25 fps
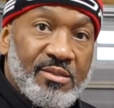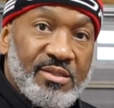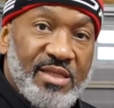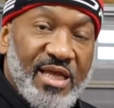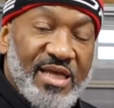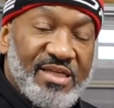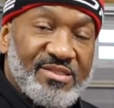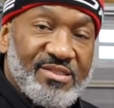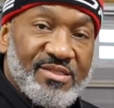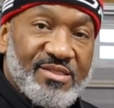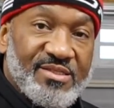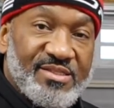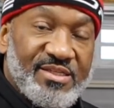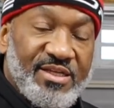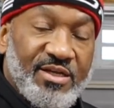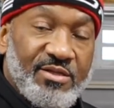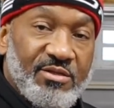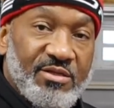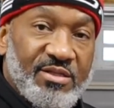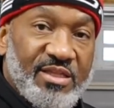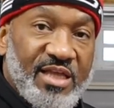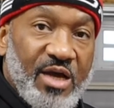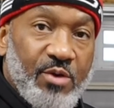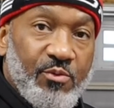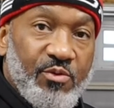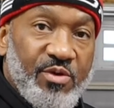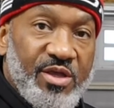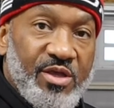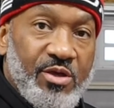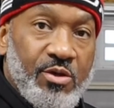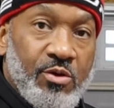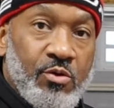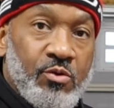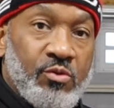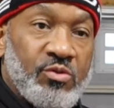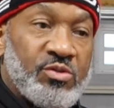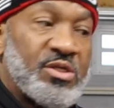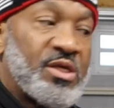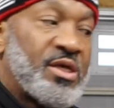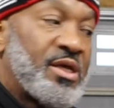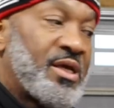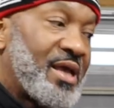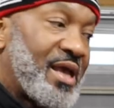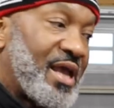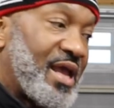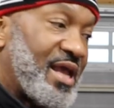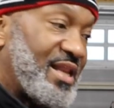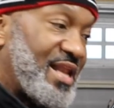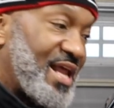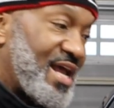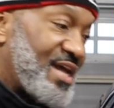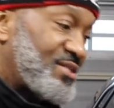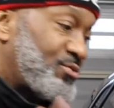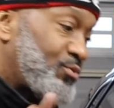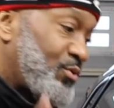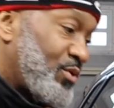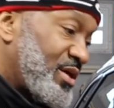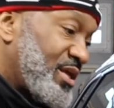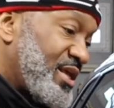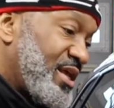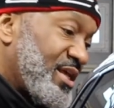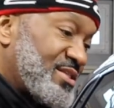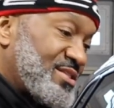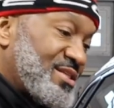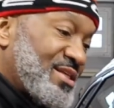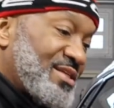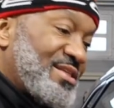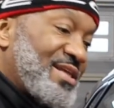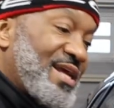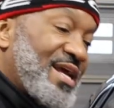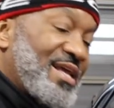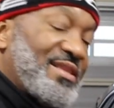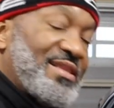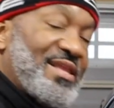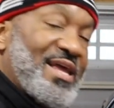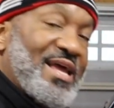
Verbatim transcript: That's the sealant that we use. And that's what gets it that,